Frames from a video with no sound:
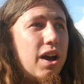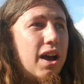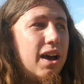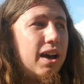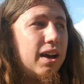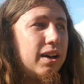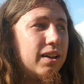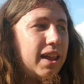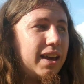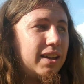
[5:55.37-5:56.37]

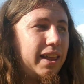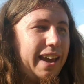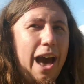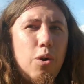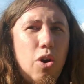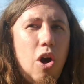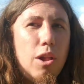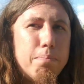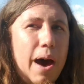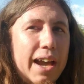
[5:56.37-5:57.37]
like
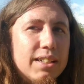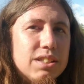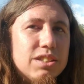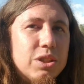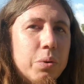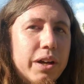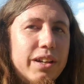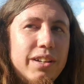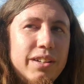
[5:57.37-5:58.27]
alcohol bite to it.